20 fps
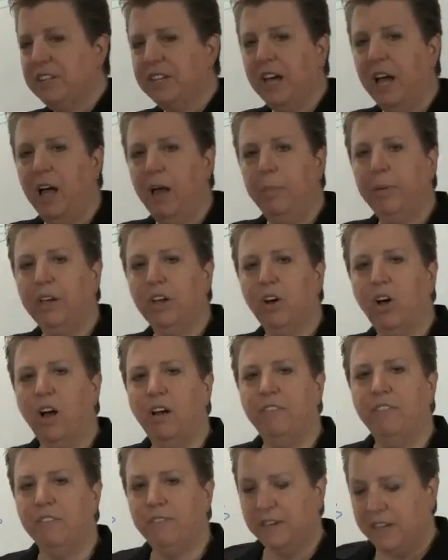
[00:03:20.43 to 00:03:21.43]
coming
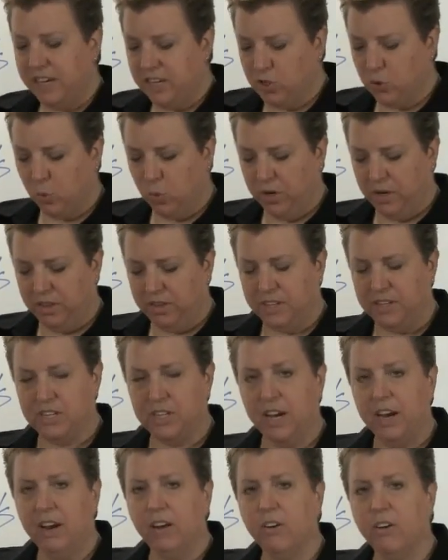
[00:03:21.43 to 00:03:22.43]
off of each one of
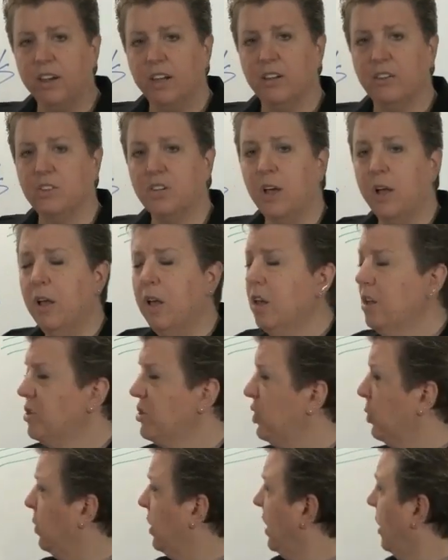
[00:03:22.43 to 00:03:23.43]
these areas.
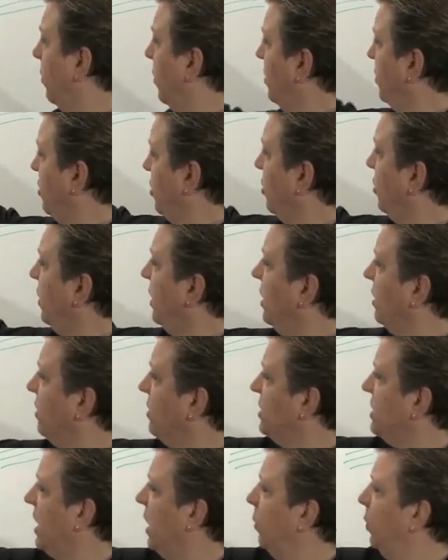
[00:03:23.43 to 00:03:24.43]
So what I would do here
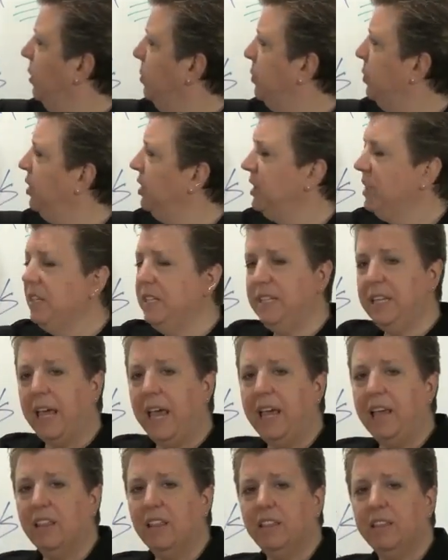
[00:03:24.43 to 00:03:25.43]
is I would put the
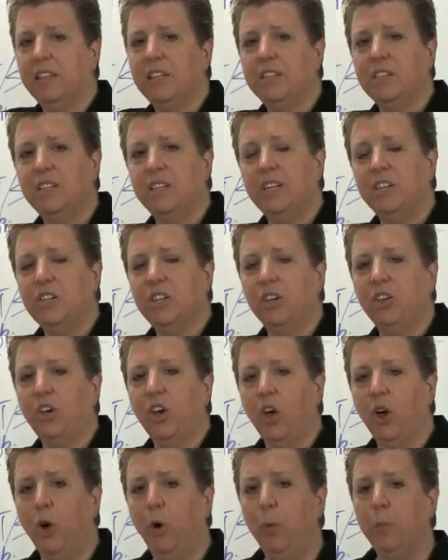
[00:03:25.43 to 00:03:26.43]
date that these need to
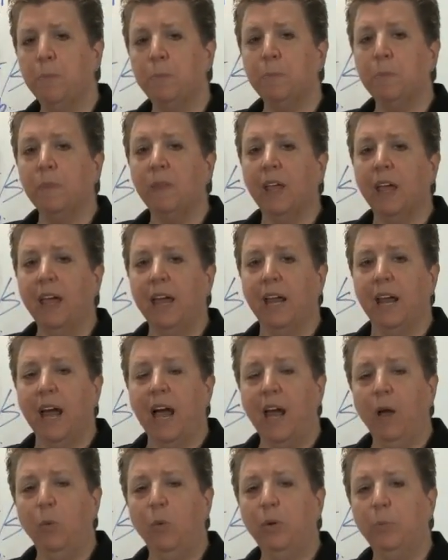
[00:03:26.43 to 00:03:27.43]
go, and
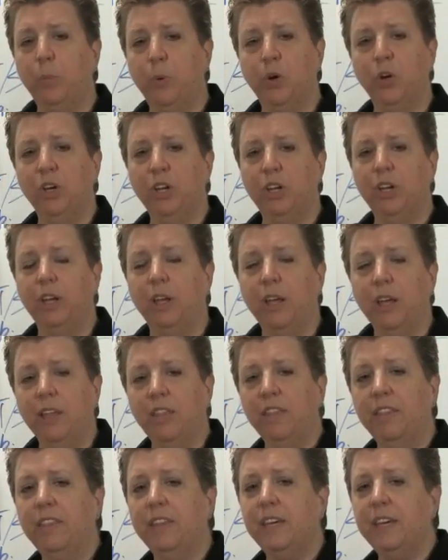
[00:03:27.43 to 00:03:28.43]
I would put
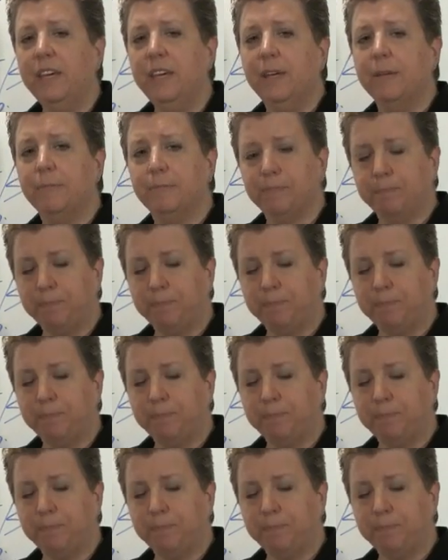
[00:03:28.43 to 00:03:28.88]
the